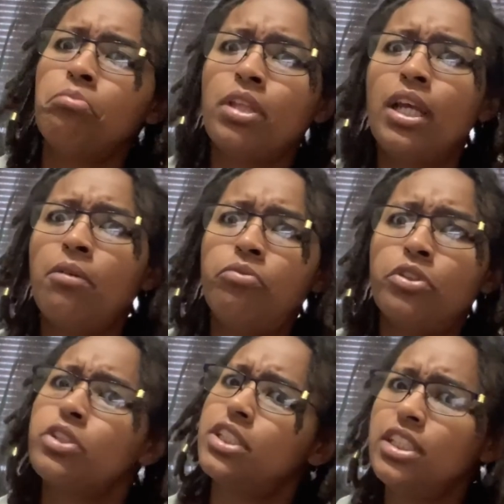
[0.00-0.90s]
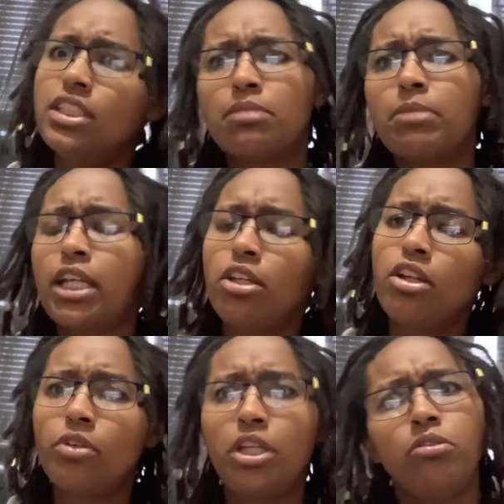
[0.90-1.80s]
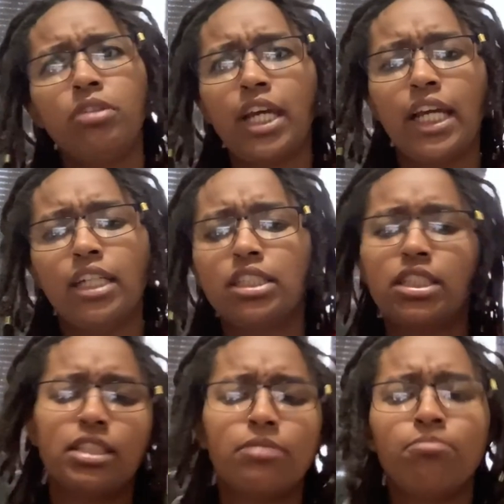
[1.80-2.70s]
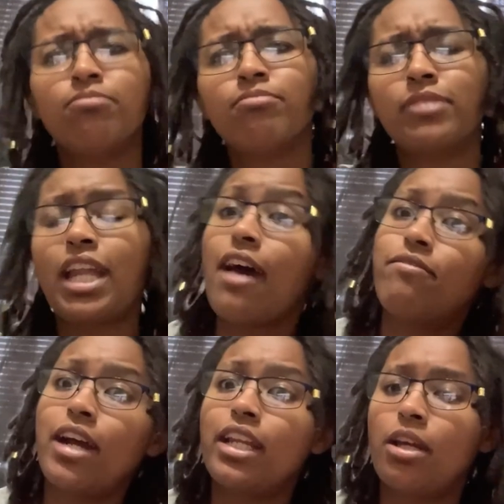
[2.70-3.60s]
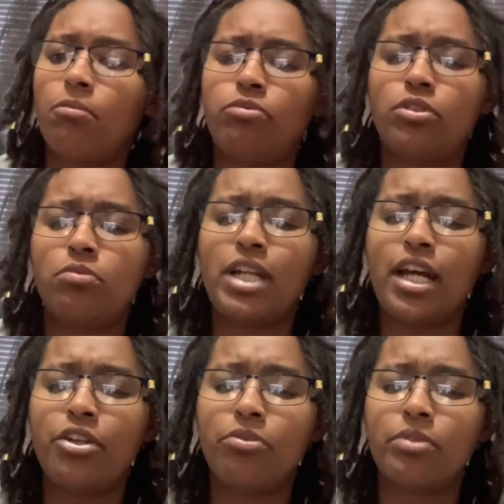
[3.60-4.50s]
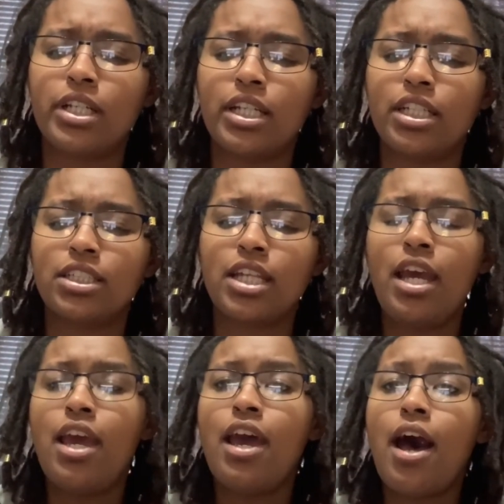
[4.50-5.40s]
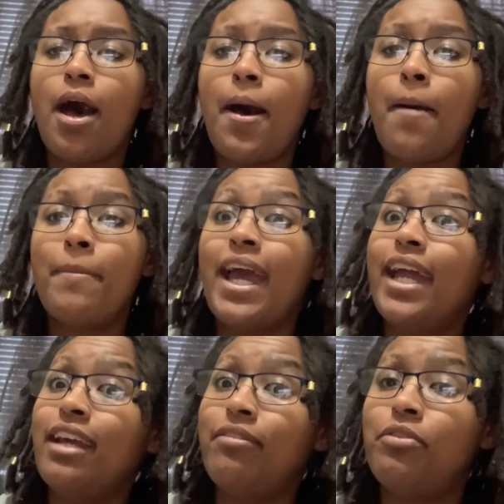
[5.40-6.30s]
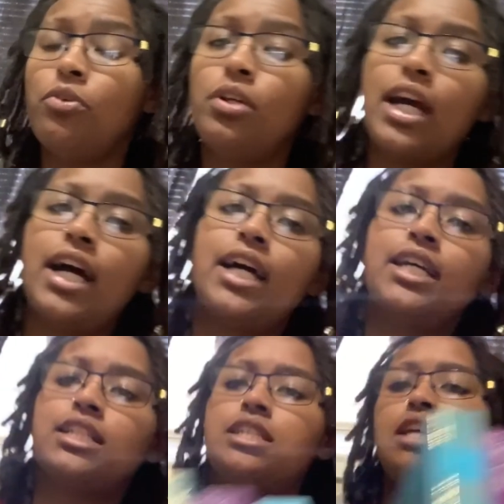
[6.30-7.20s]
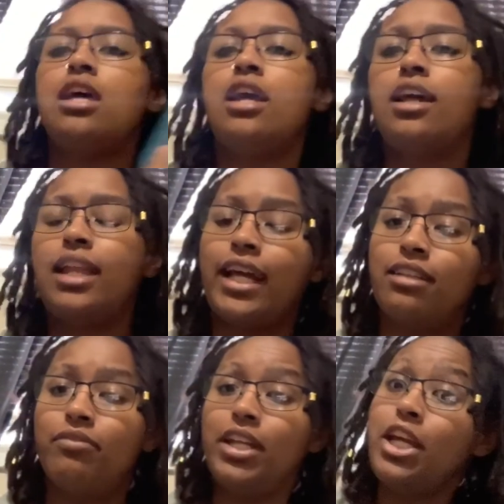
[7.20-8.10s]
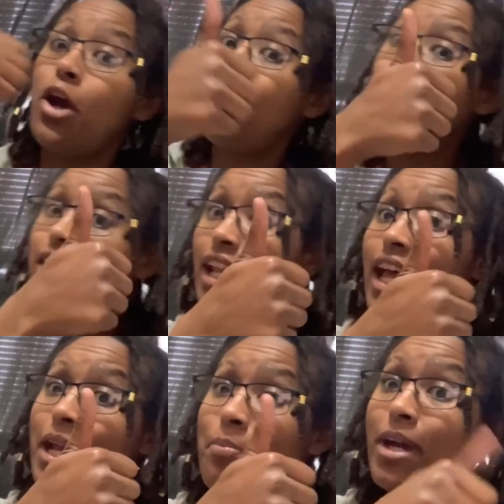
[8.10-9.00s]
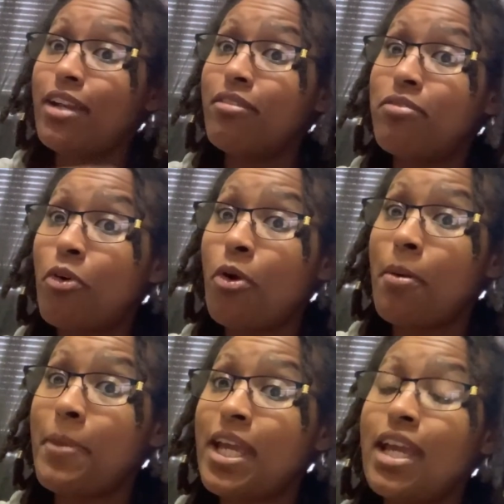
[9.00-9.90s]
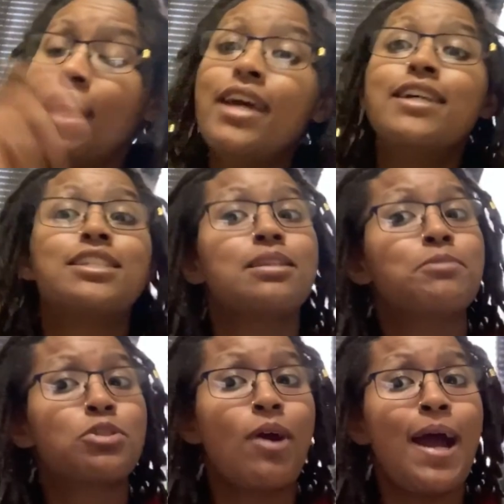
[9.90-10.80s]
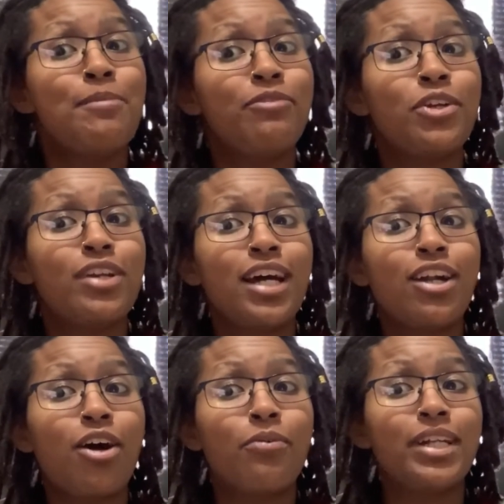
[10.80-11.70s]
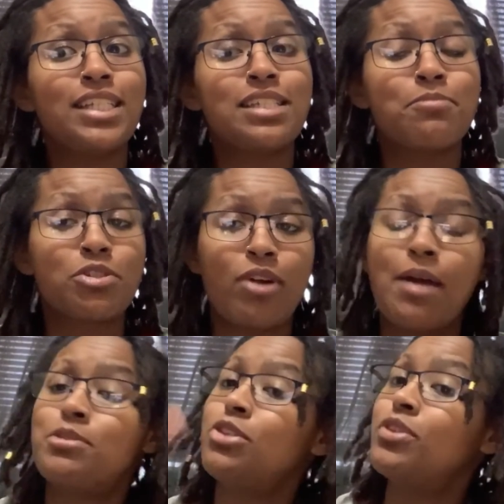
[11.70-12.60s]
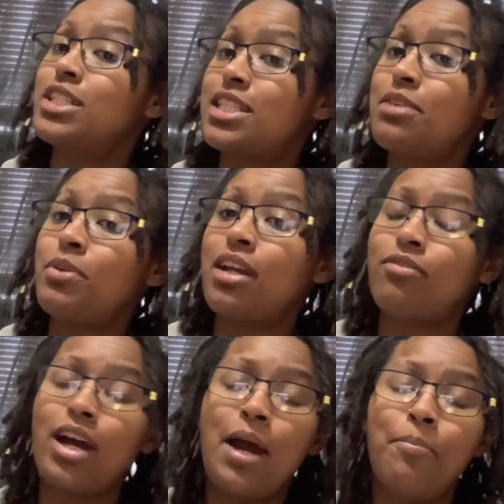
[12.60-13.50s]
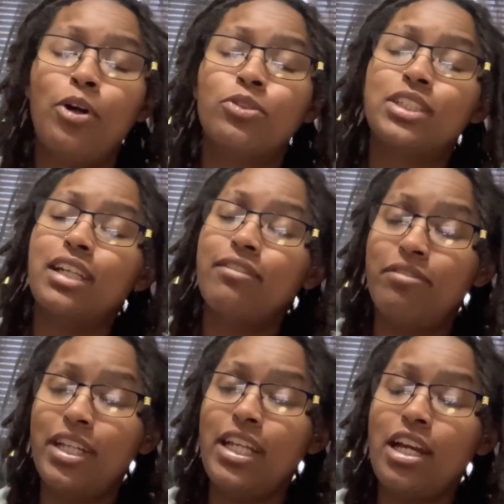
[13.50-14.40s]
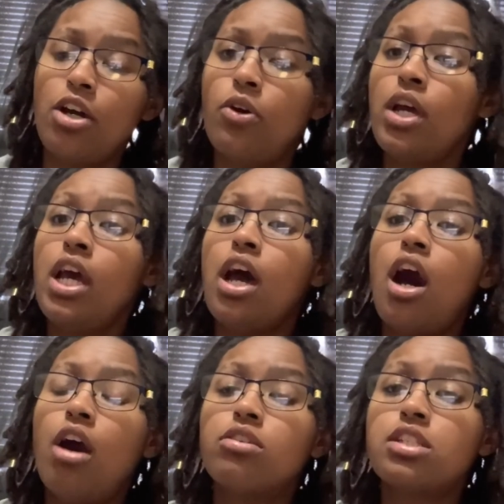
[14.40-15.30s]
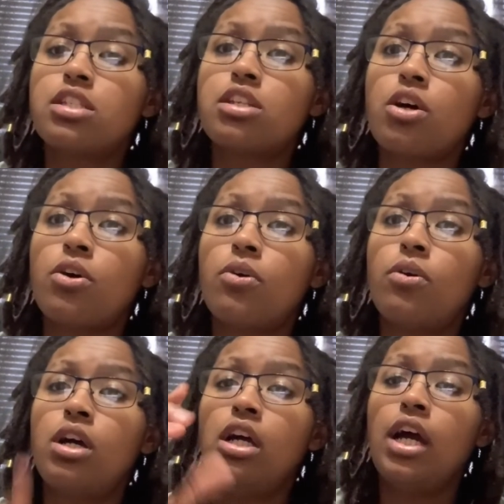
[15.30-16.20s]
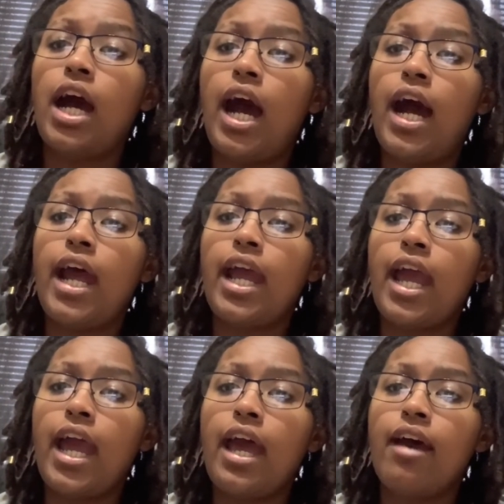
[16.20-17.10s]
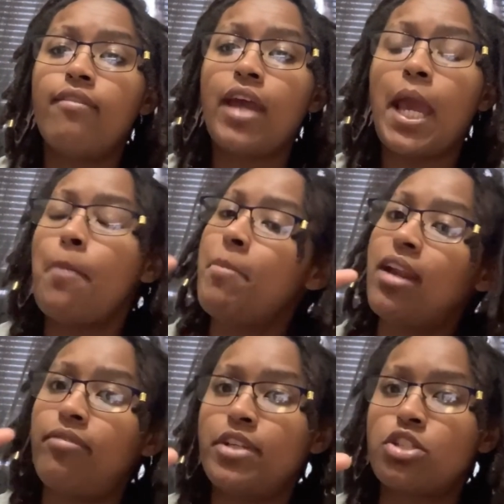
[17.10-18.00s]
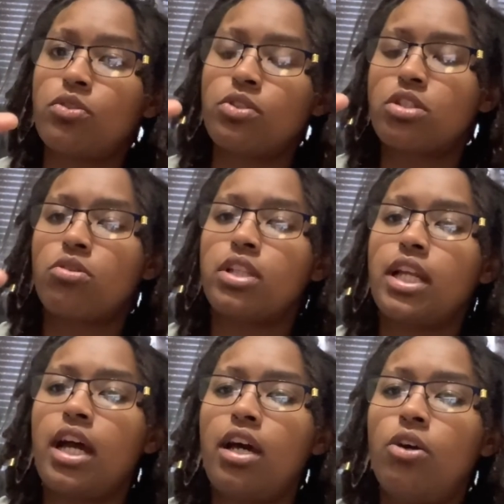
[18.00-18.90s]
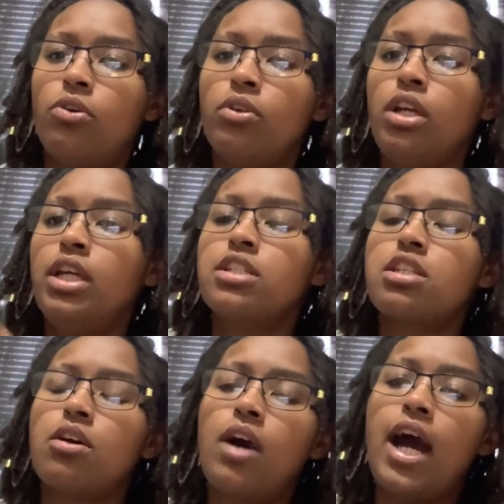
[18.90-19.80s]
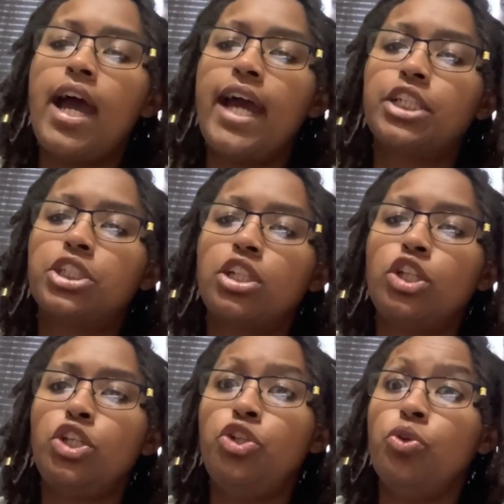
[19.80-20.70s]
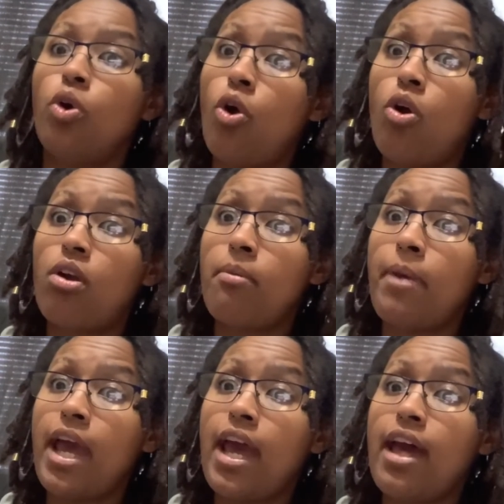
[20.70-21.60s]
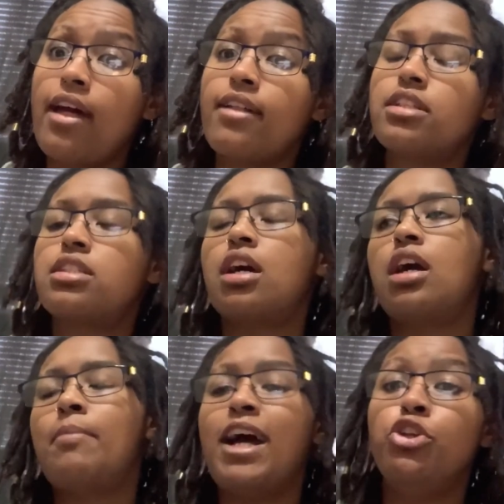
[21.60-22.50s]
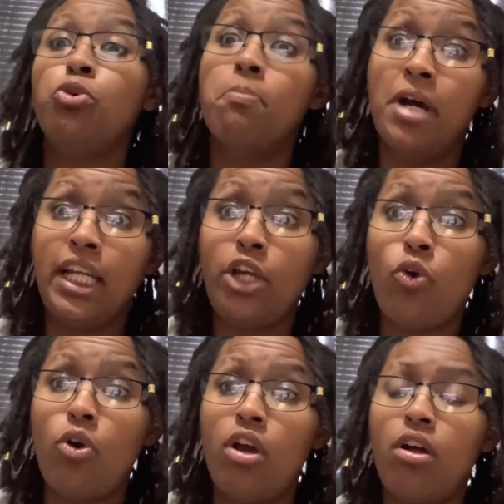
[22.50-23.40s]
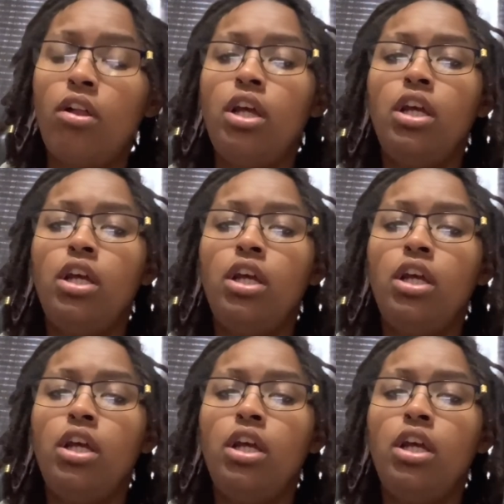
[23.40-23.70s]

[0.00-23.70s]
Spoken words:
helpful to see some like, you know, cute decks that I find helpful when I do readings. And if you guys like the video, hit the like button for me. Subscribe if you're not already subscribed so you can see whenever I post a video. Also, I have a metaphysical store that I own. So I actually do aura baths. I do money oil.